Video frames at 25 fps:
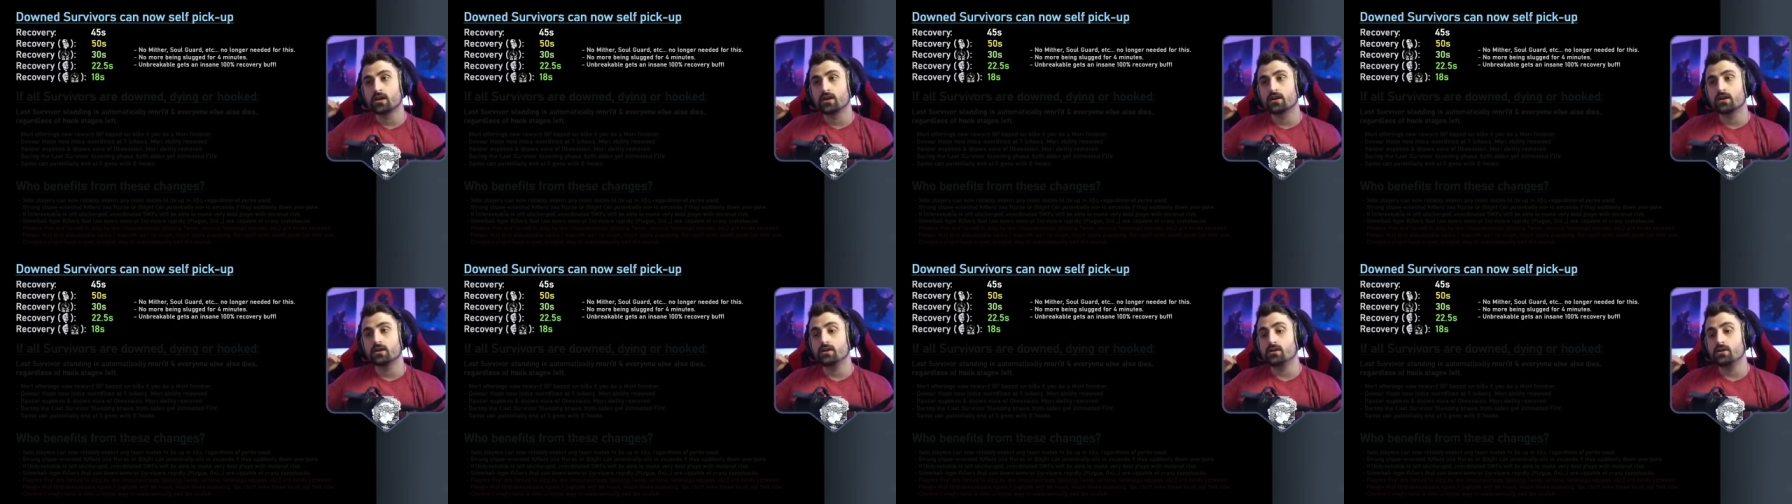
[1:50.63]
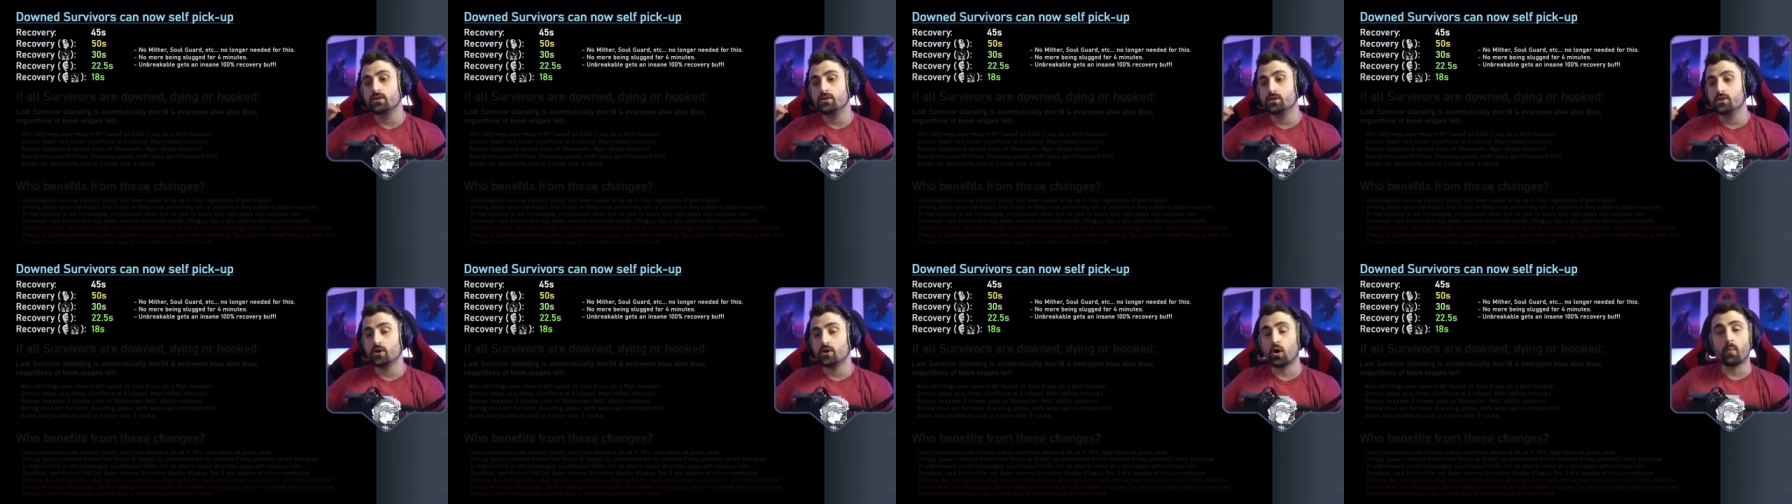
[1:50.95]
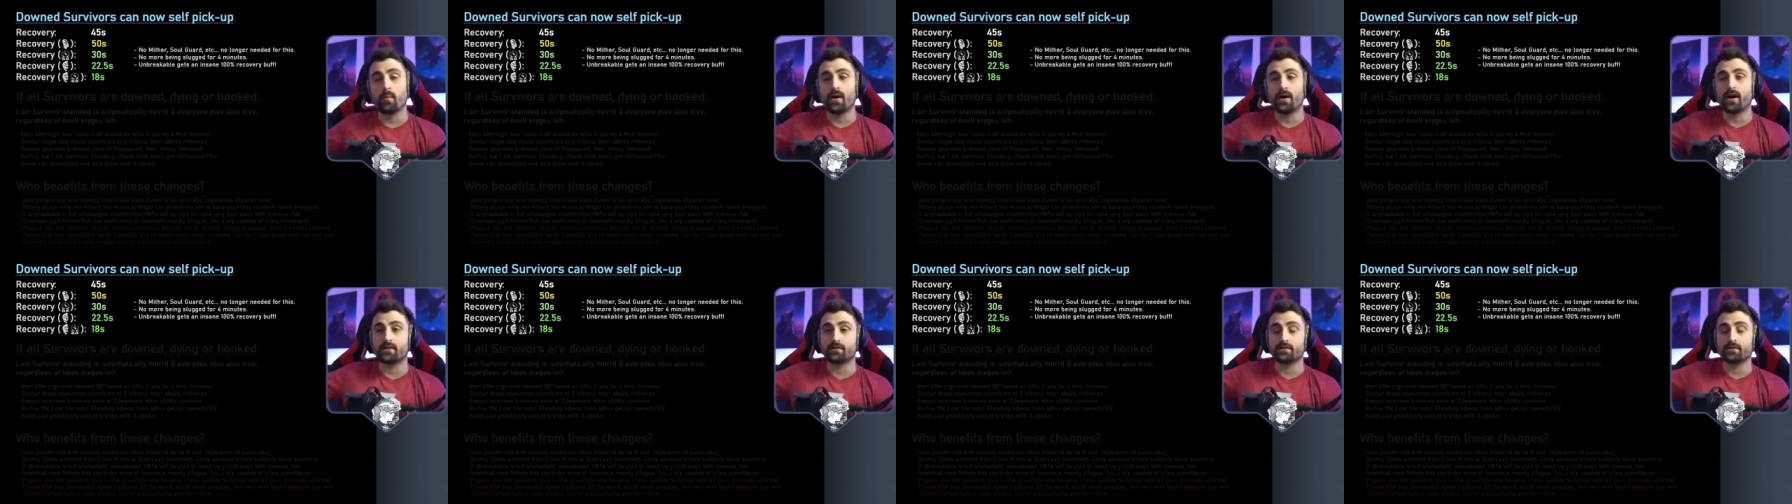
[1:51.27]
no
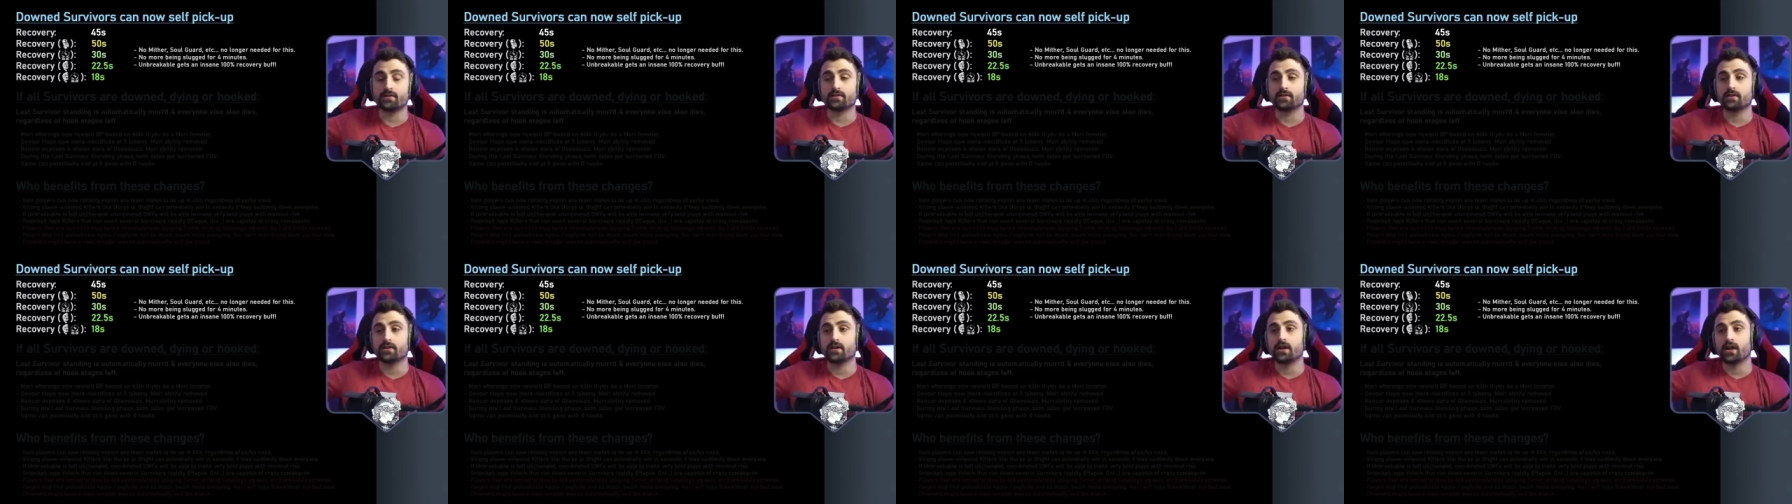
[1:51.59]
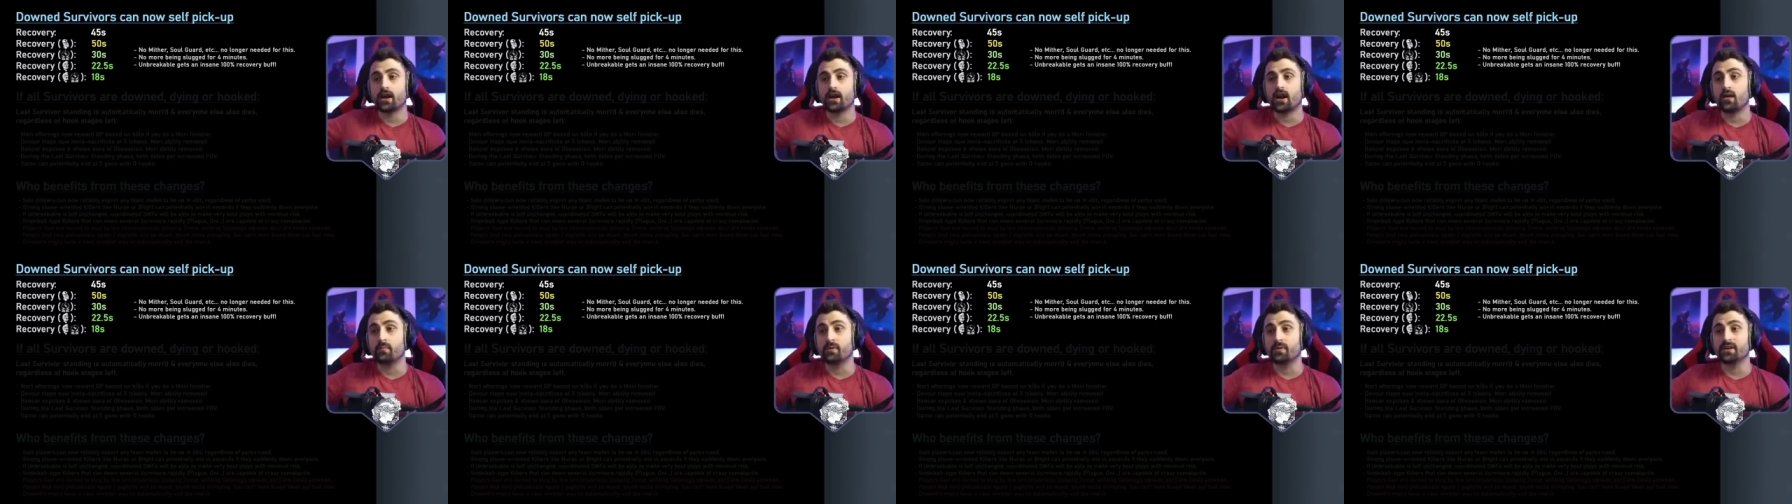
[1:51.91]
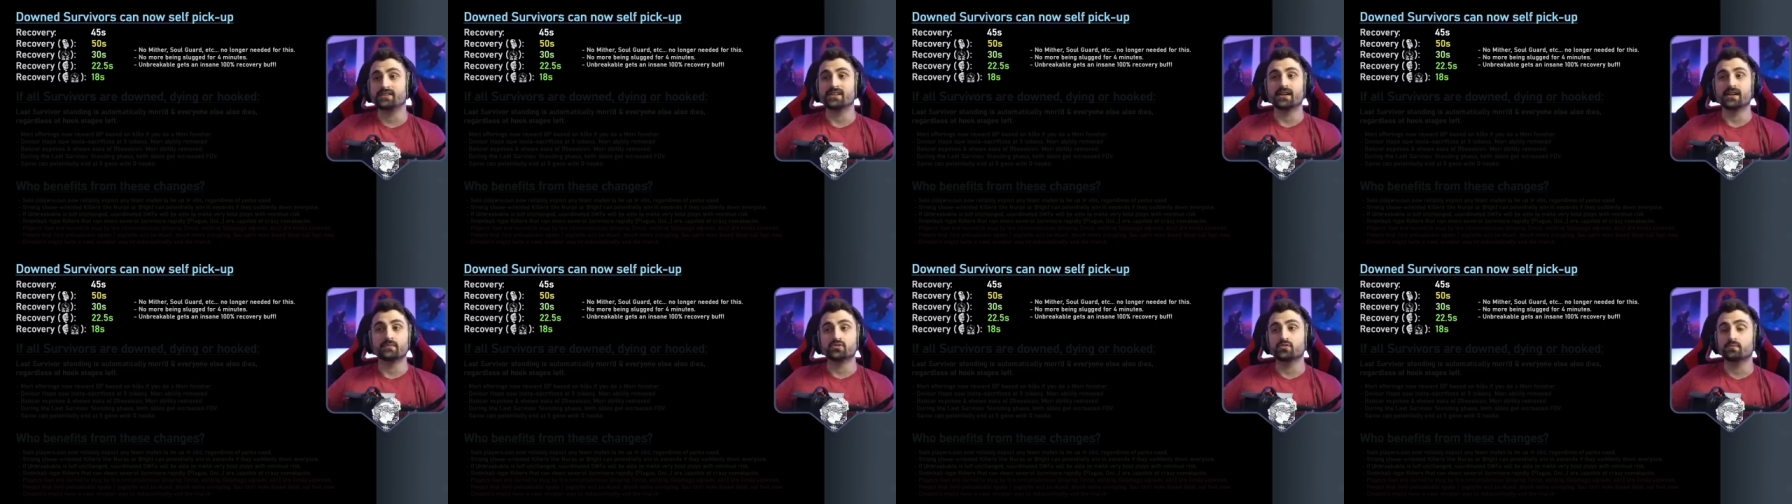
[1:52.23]
matter how
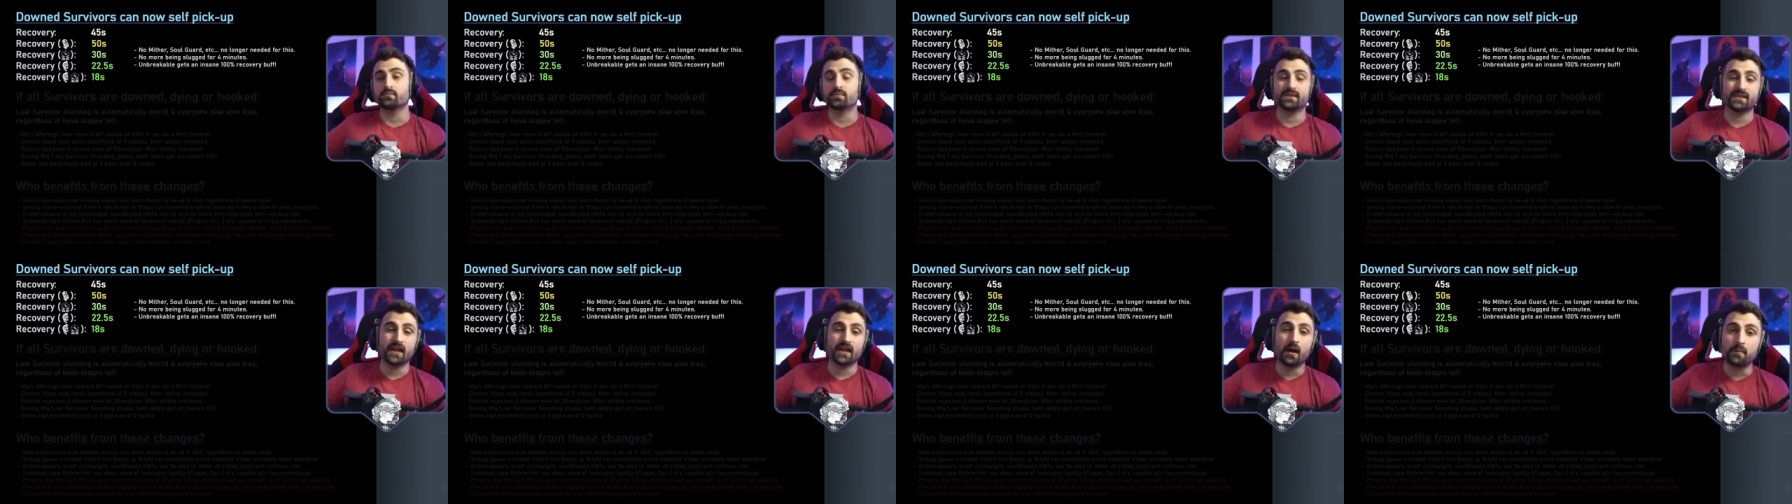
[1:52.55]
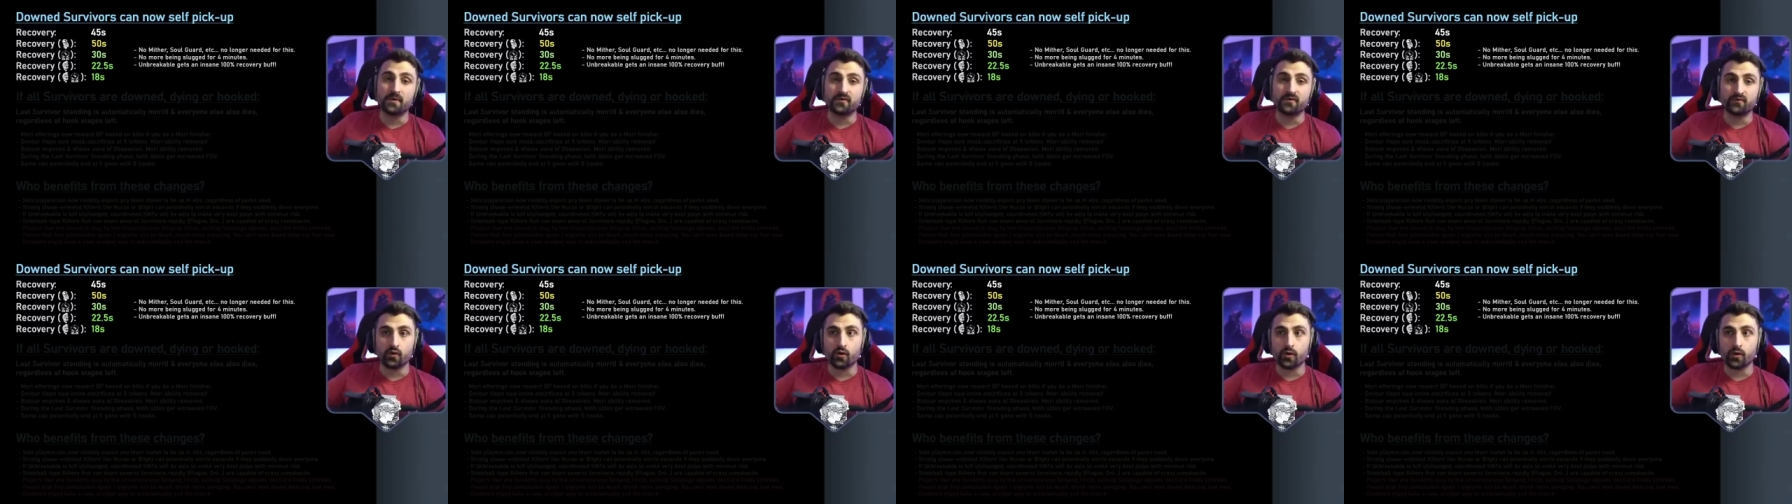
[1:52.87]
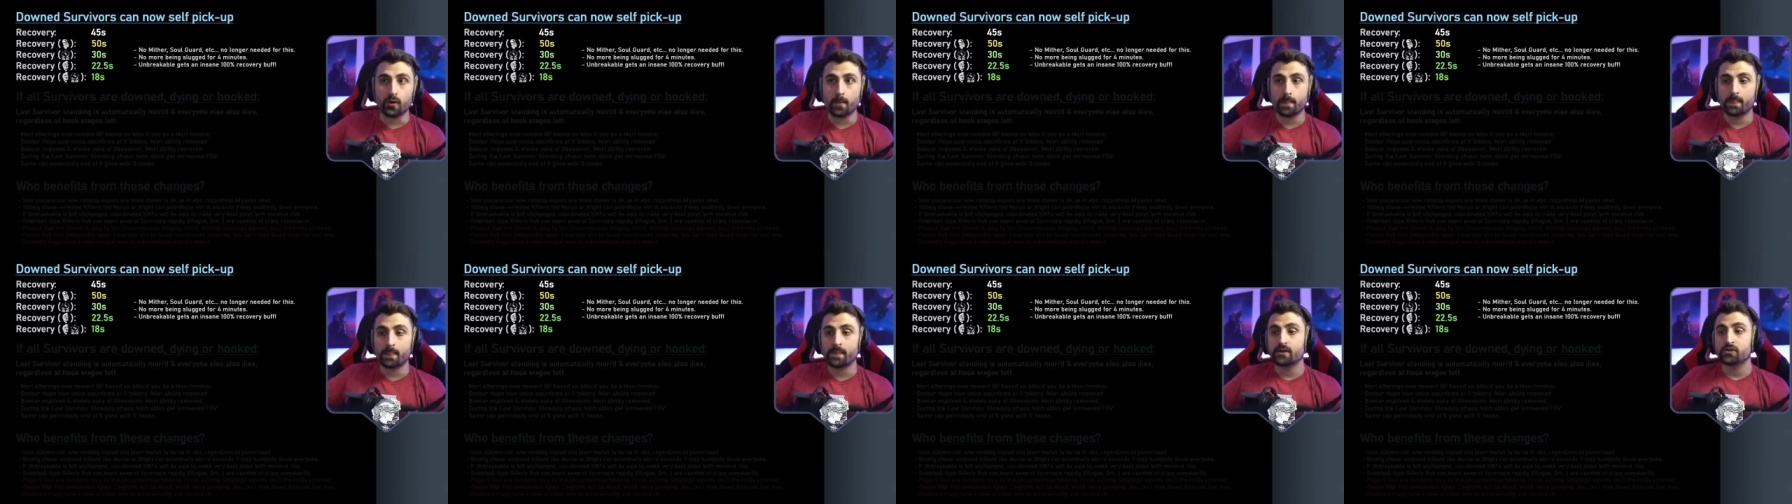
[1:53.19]
many times you've been down
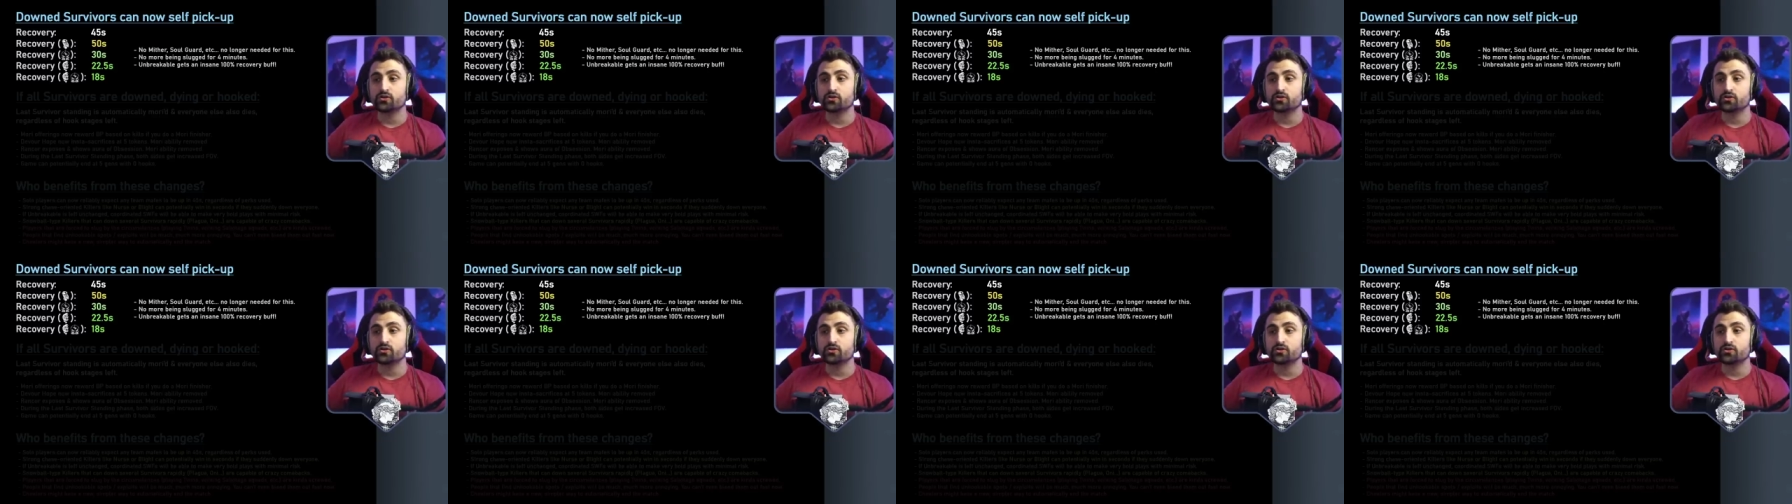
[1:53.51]
before.